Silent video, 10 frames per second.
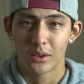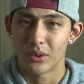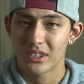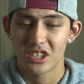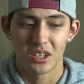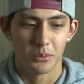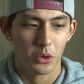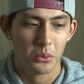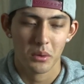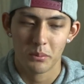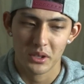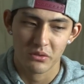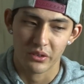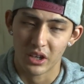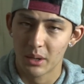Granted, the bullpen
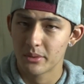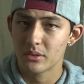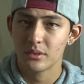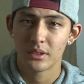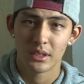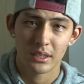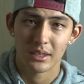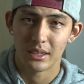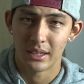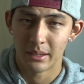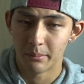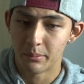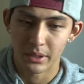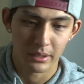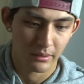pitched phenomenal,
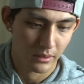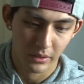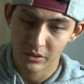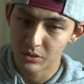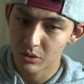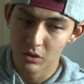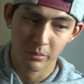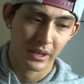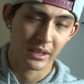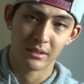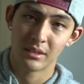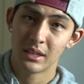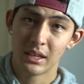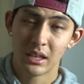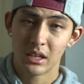but Lindor, man,
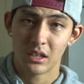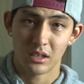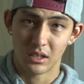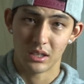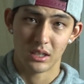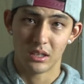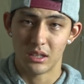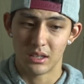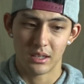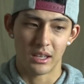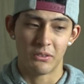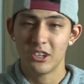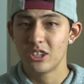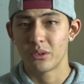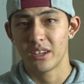if
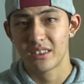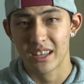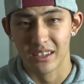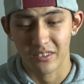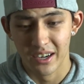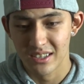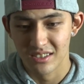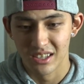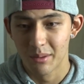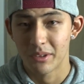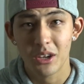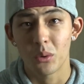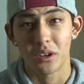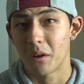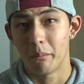he don't hit that grand slam, they
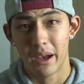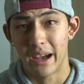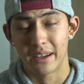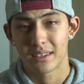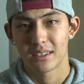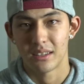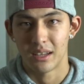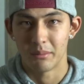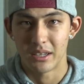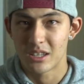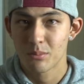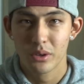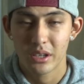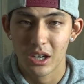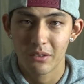don't come back. I mean, it's
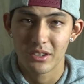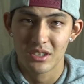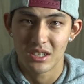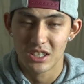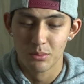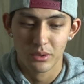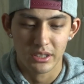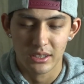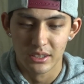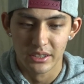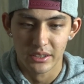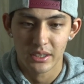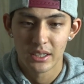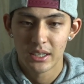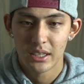pretty obvious and it's pretty
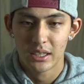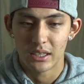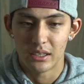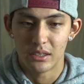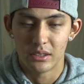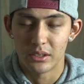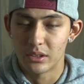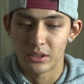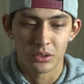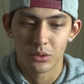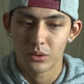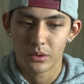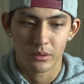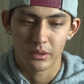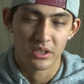clear.
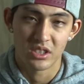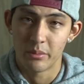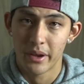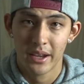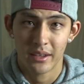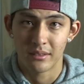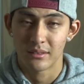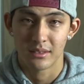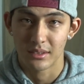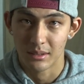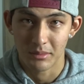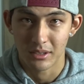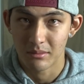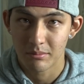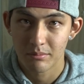Lindor is the man. I
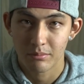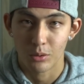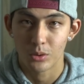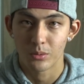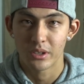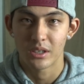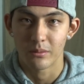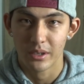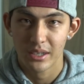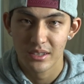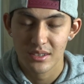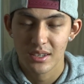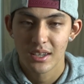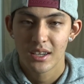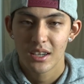mean, Puerto Rican Rays,
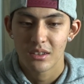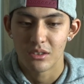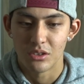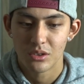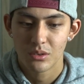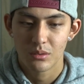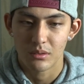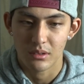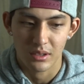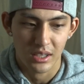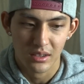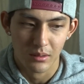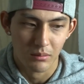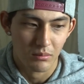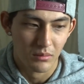the dude
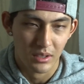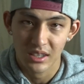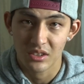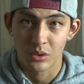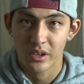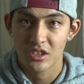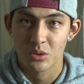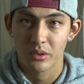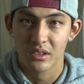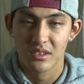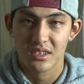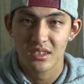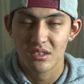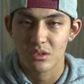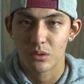he had the greatest swing of the
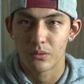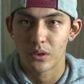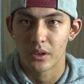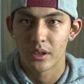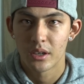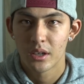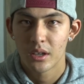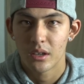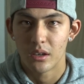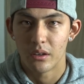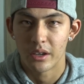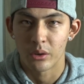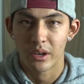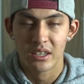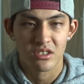season so far.
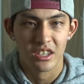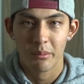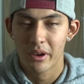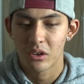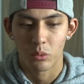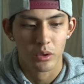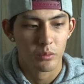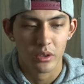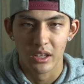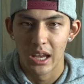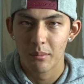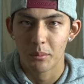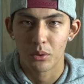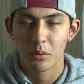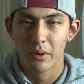That grand slam made it a one-run game
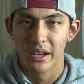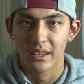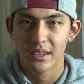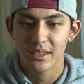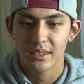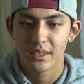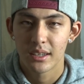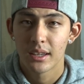and put him back in it.